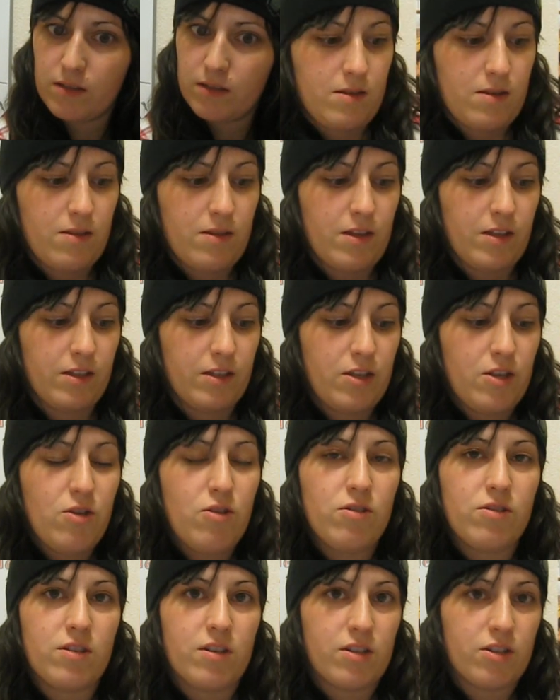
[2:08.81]
So they'll
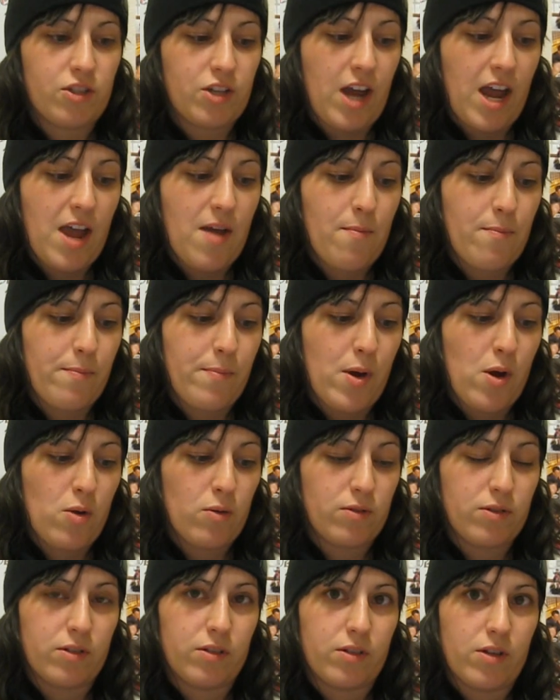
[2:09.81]
use this giant
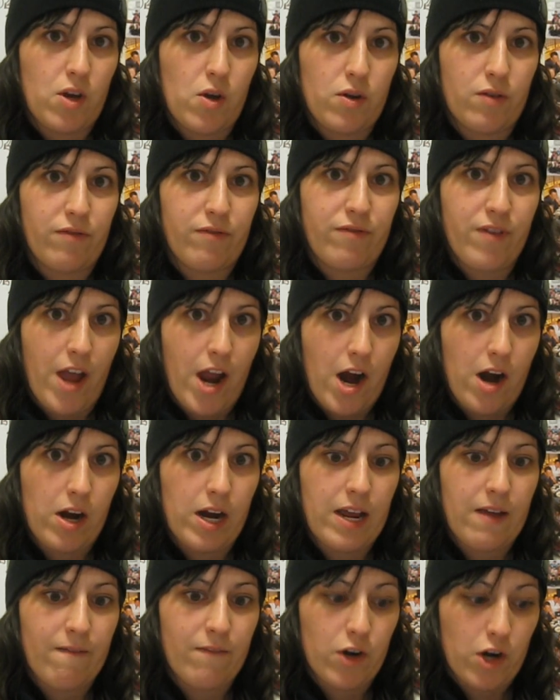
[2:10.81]
boat to go to
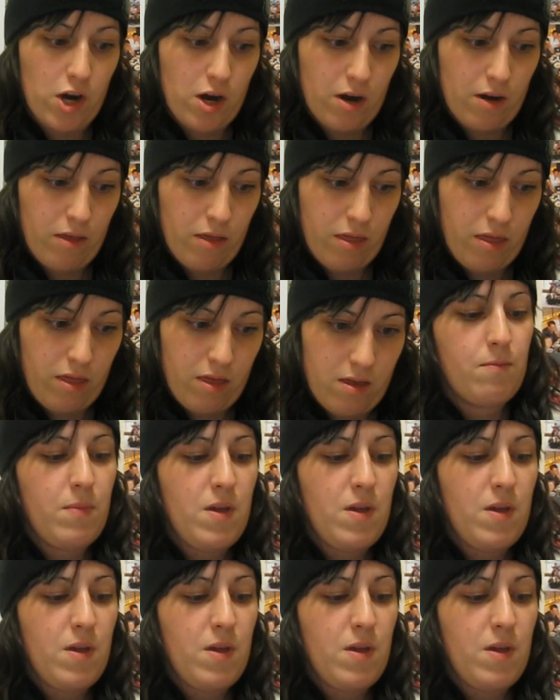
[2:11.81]
Fairy Birth.